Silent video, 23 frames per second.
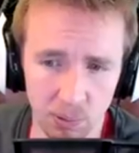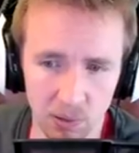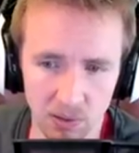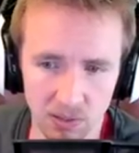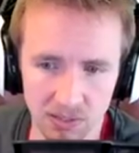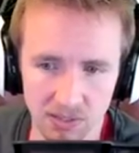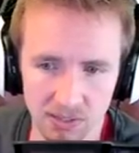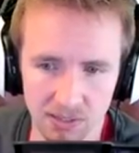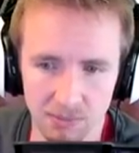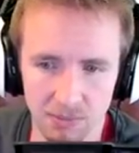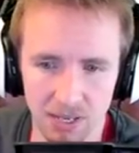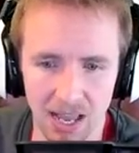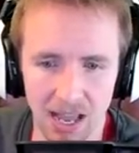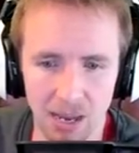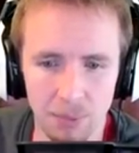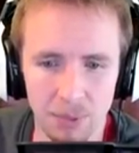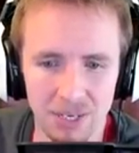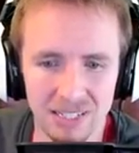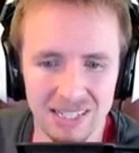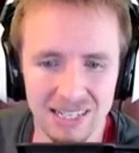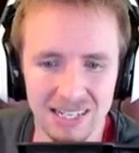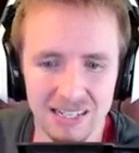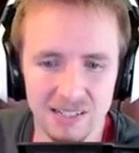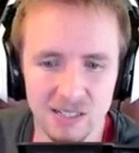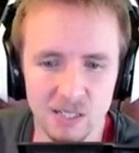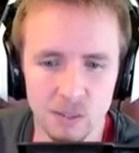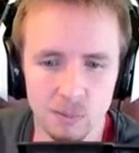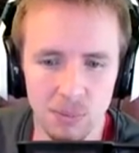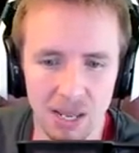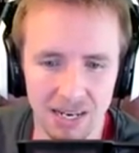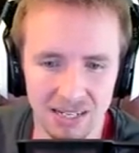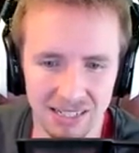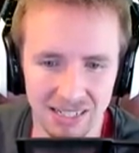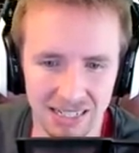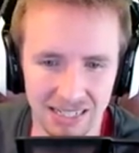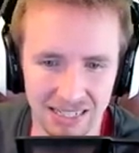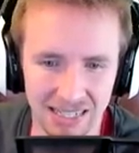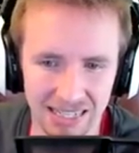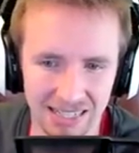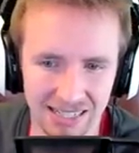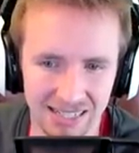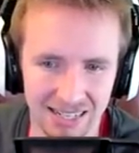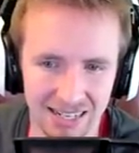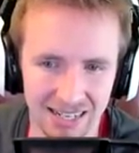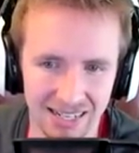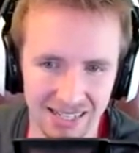box, I I went and inspected
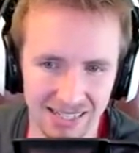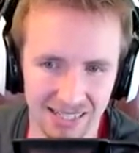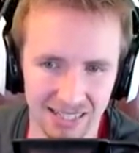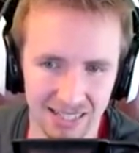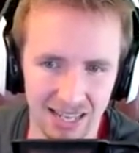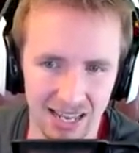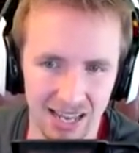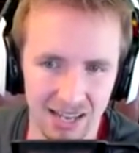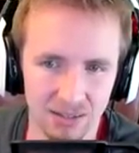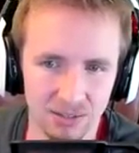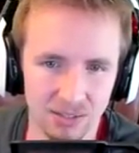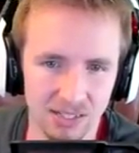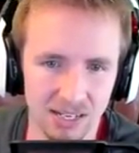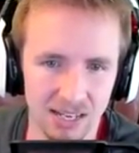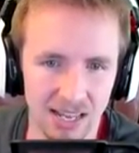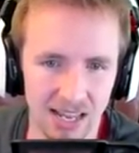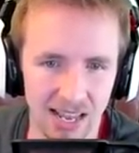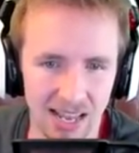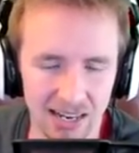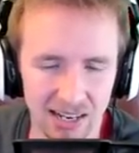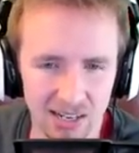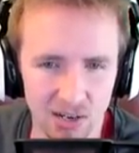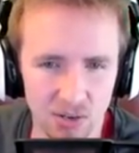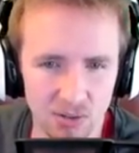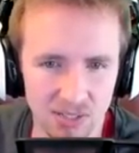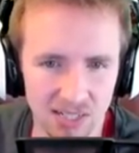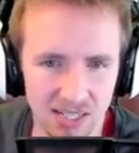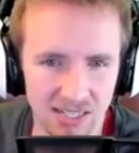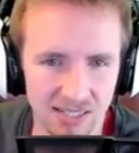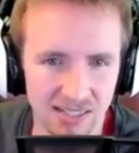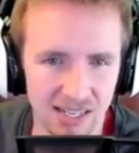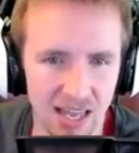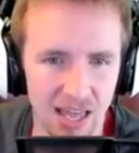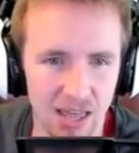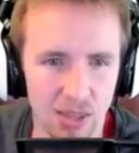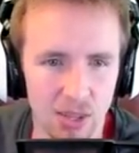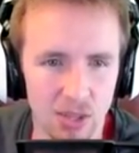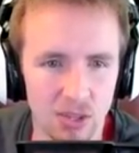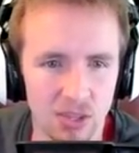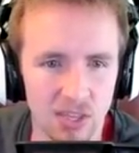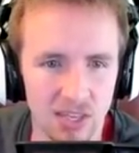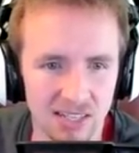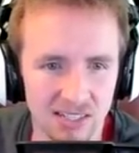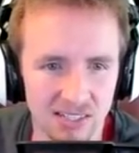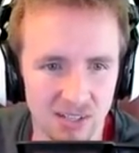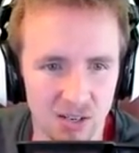this guy's account, and I noticed
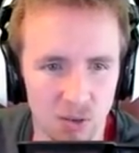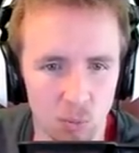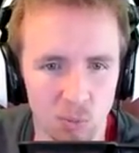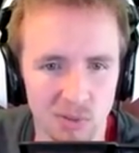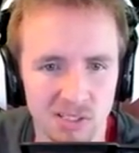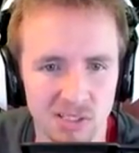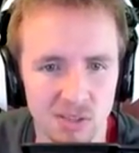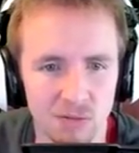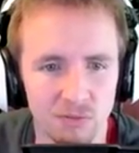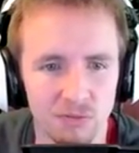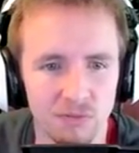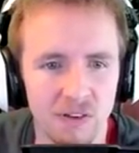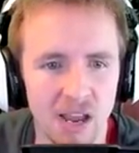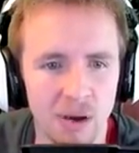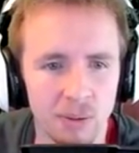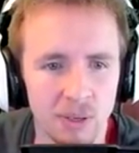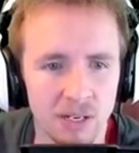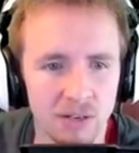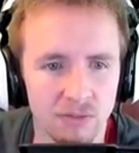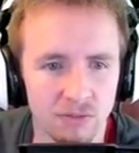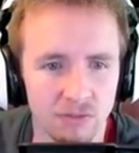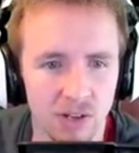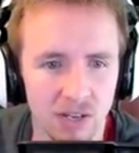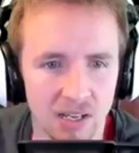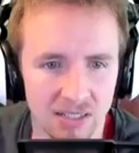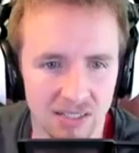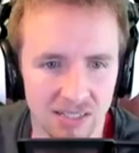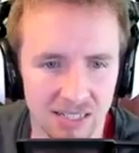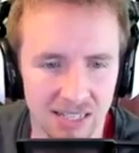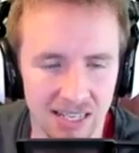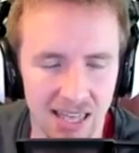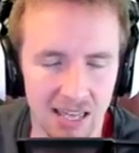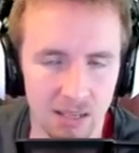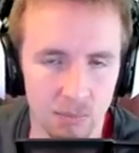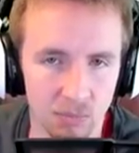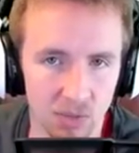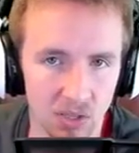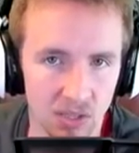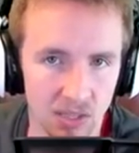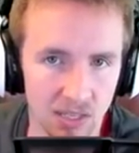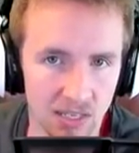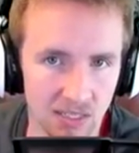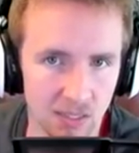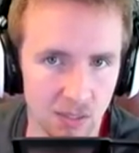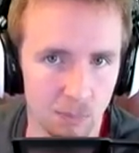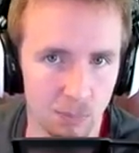that this was the very first game that
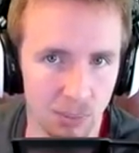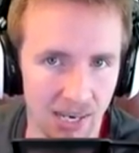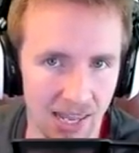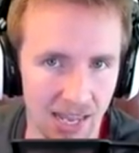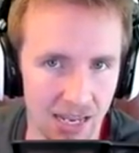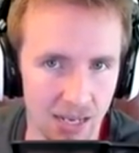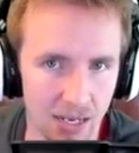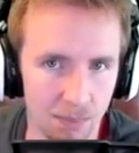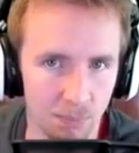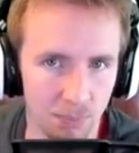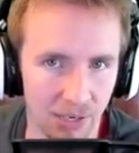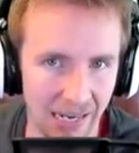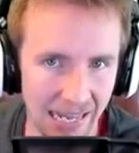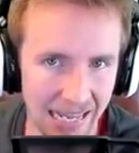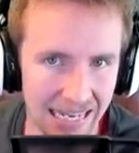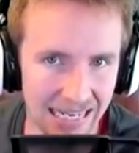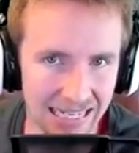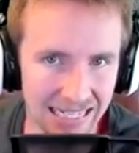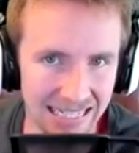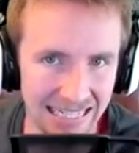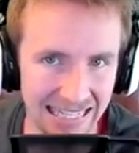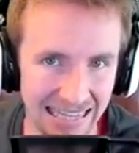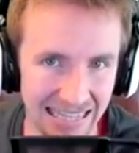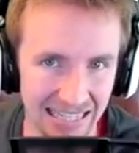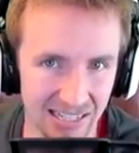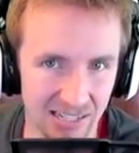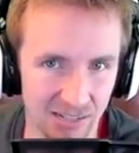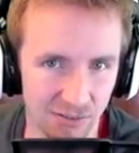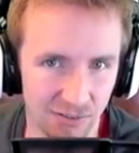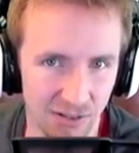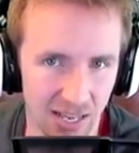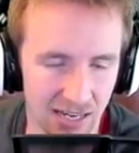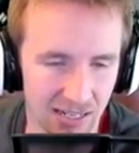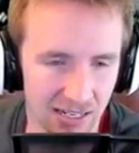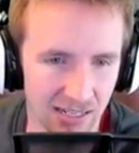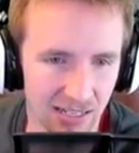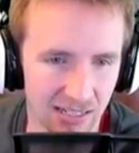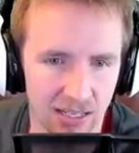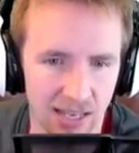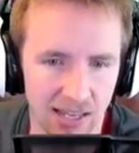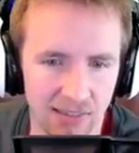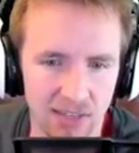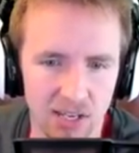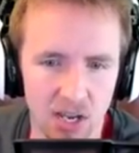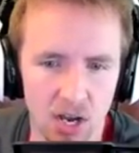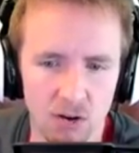this player played in the Defender,
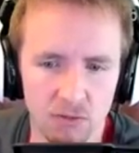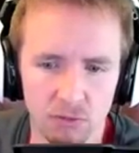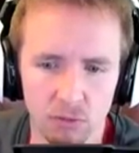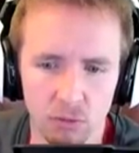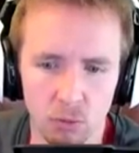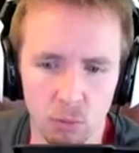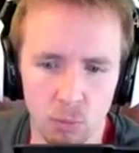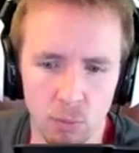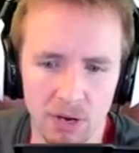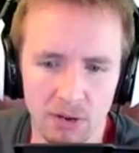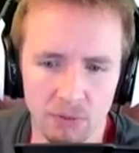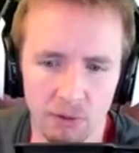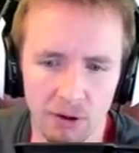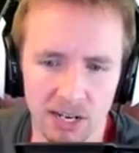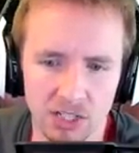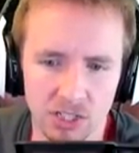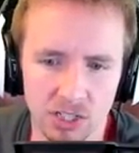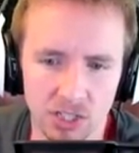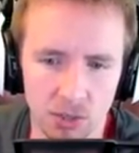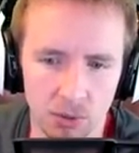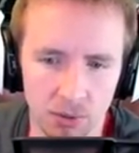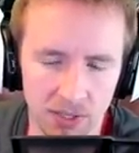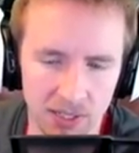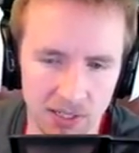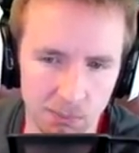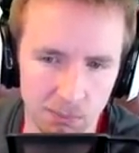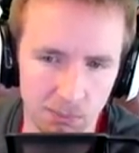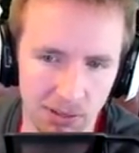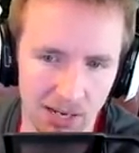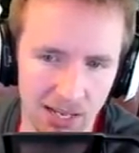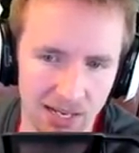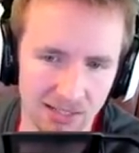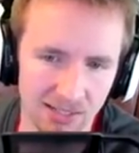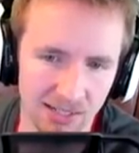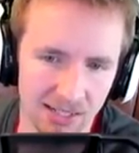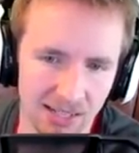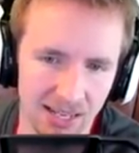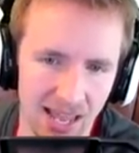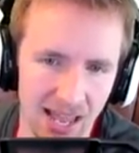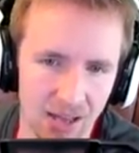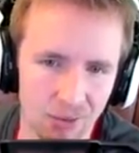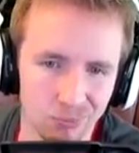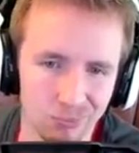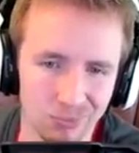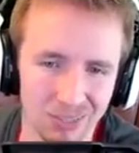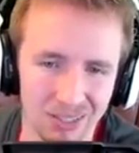and the overall win ratio on this player's
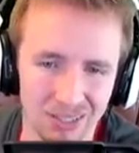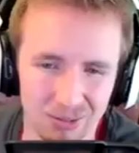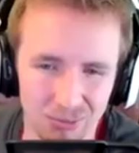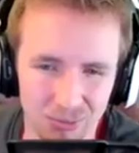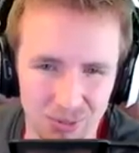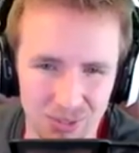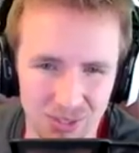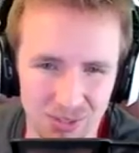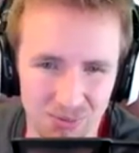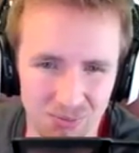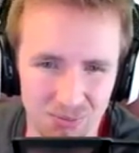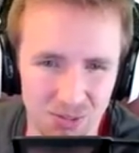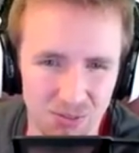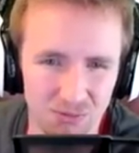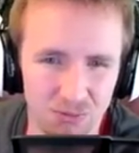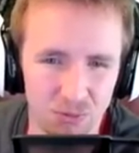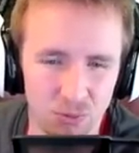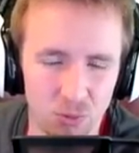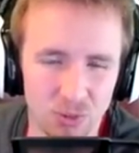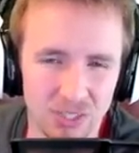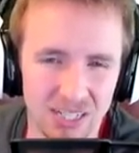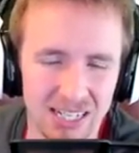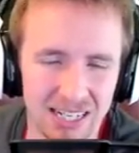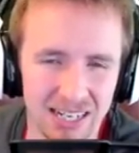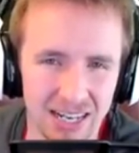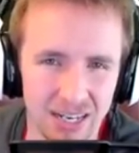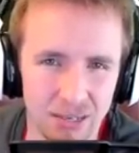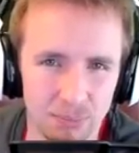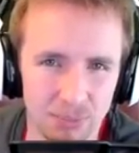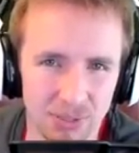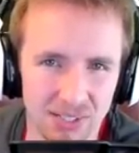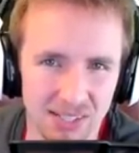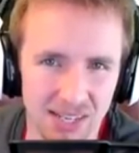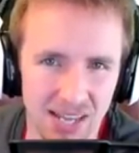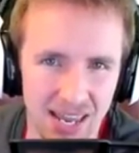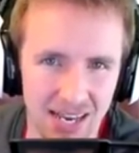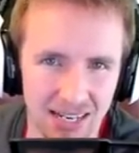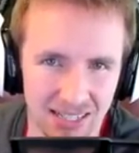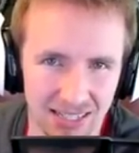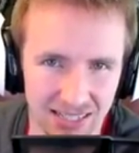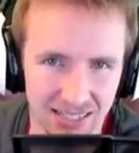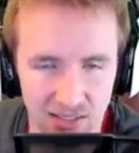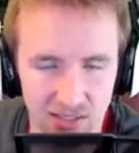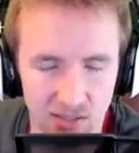account was, was 49%.